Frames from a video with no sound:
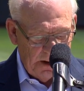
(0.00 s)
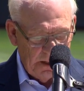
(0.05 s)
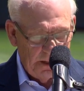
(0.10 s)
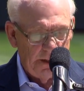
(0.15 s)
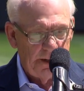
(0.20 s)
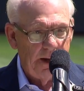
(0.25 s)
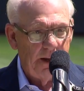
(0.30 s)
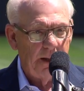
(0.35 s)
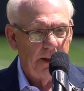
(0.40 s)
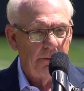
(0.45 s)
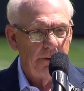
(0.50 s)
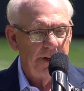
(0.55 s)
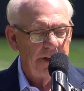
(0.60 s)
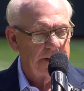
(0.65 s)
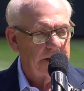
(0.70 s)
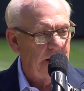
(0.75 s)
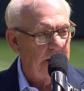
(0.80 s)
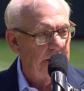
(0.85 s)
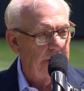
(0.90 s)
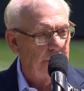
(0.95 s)
Carl and
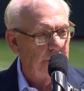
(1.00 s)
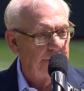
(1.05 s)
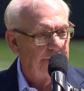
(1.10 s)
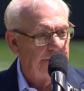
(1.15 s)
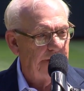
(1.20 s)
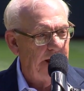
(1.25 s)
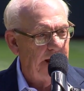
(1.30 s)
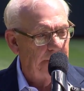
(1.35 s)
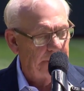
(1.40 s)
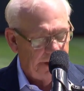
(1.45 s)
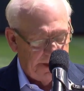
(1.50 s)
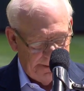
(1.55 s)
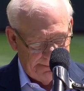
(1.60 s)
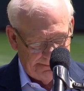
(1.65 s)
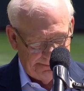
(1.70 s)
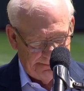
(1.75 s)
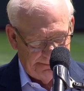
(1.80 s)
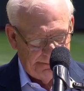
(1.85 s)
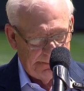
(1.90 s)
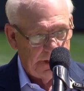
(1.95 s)
Eloise had a good
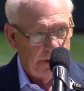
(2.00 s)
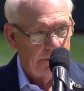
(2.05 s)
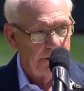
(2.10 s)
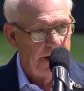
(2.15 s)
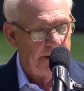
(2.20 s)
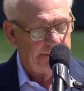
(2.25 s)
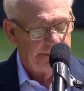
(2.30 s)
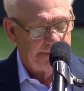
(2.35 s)
family, a